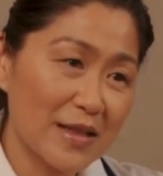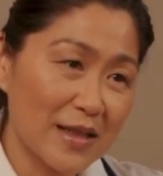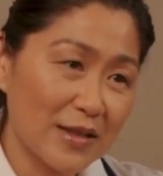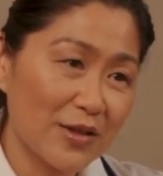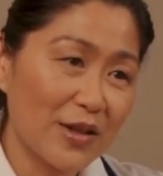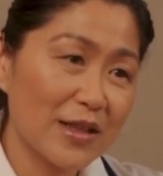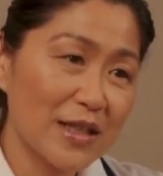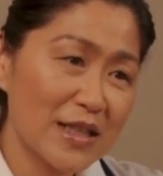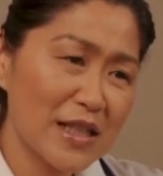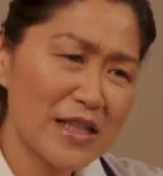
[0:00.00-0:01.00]
when you have
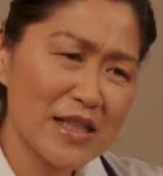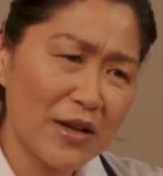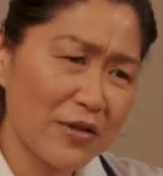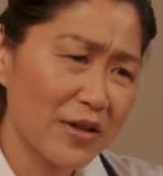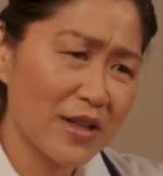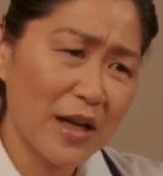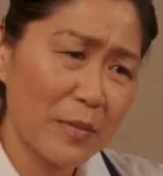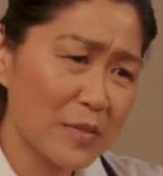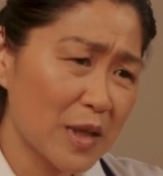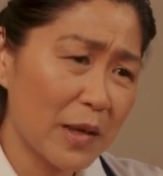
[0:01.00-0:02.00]
diabetes, you
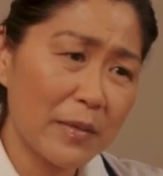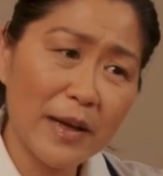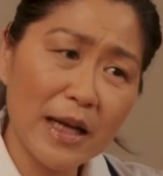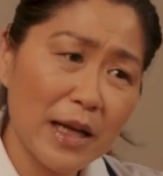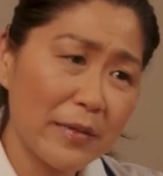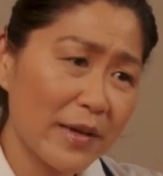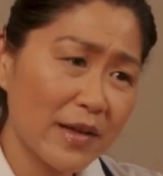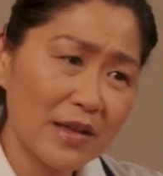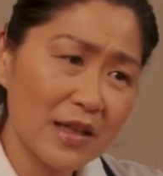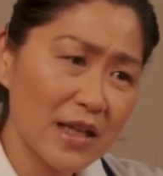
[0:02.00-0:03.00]
already
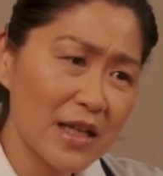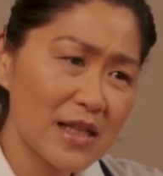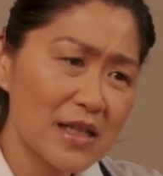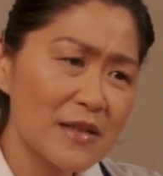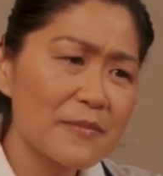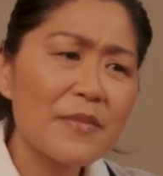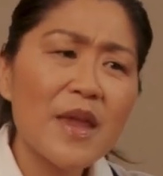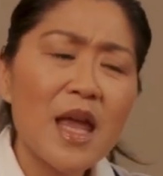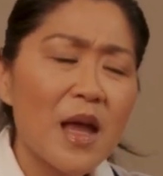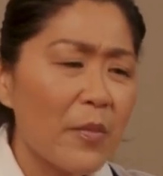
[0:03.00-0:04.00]
have fatty
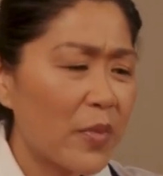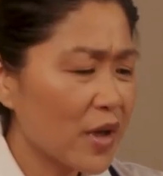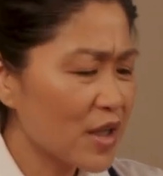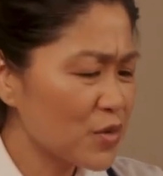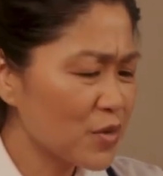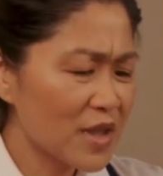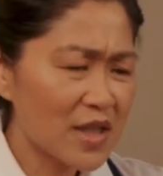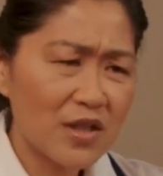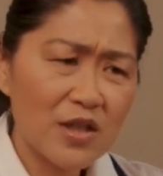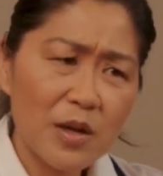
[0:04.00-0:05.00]
liver.
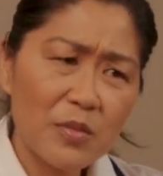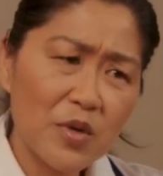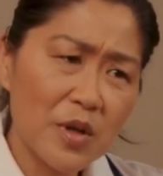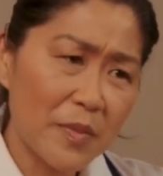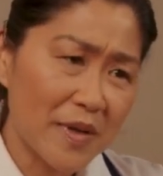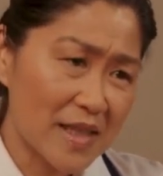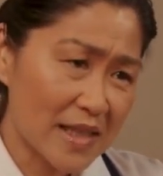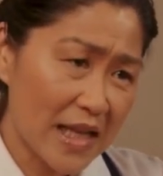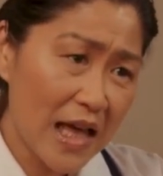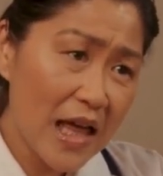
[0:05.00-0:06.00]
So when you drink
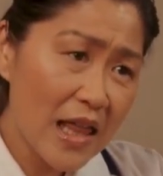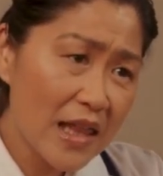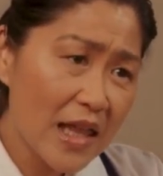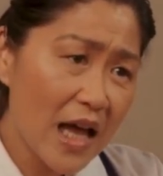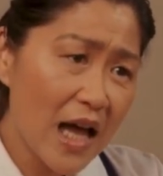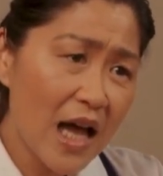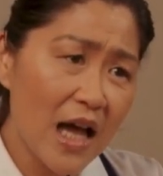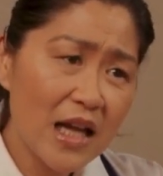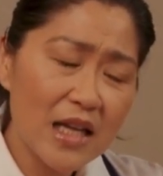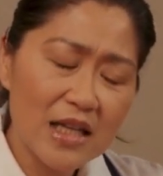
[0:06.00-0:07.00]
alcohol,
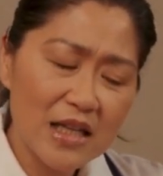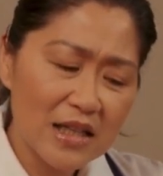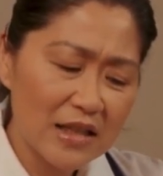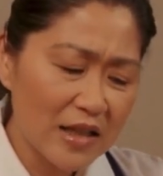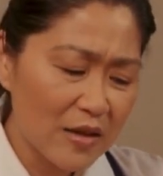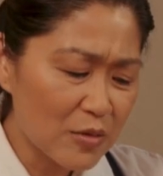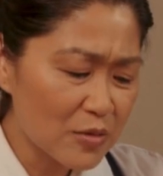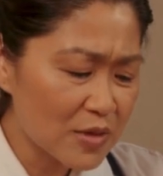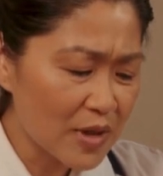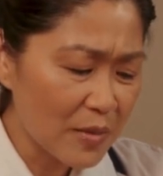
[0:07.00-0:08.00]
which also
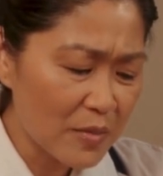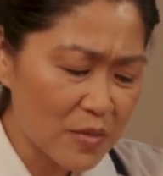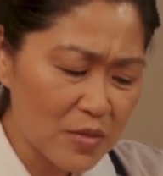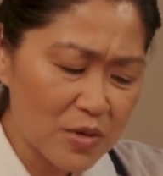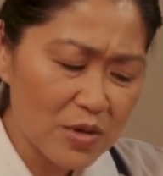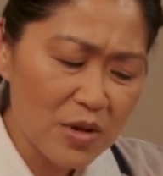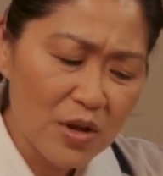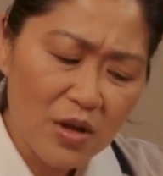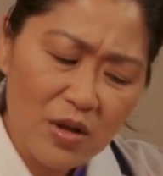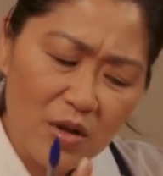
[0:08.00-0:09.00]
causes
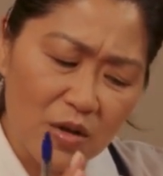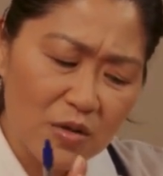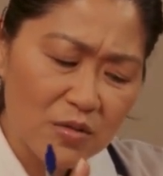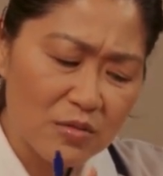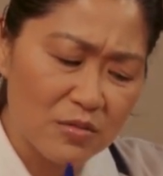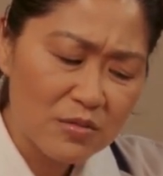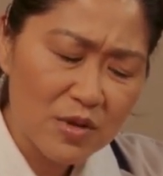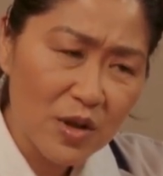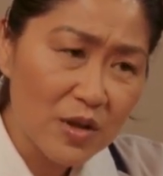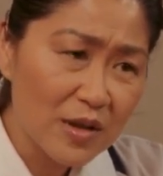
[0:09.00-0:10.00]
fatty liver,
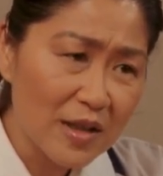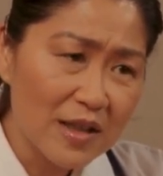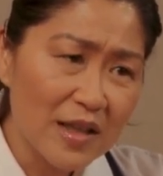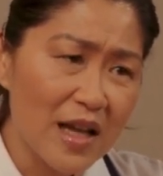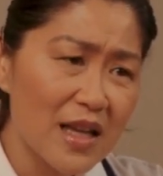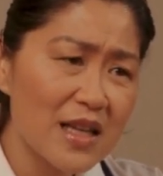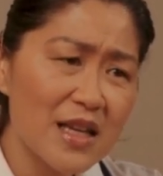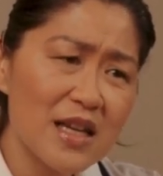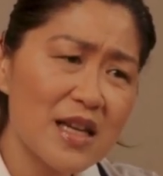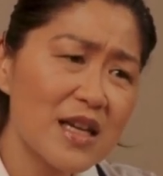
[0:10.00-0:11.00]
you're giving
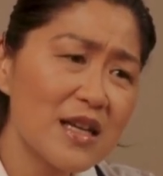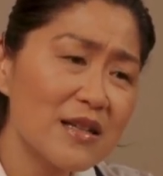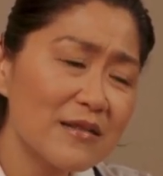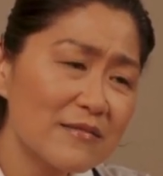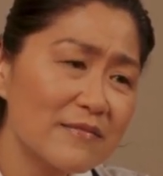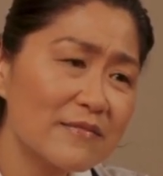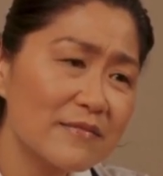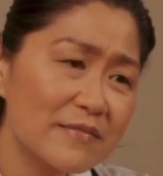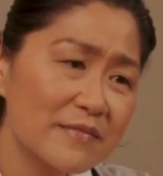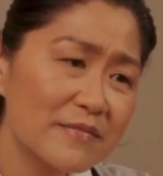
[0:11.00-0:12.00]
yourself
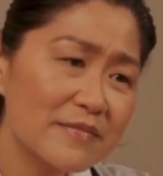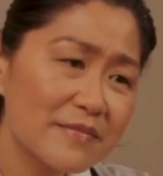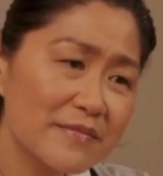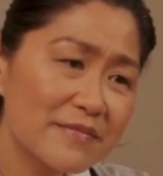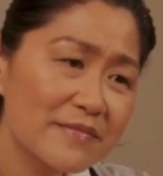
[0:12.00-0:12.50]
double trouble.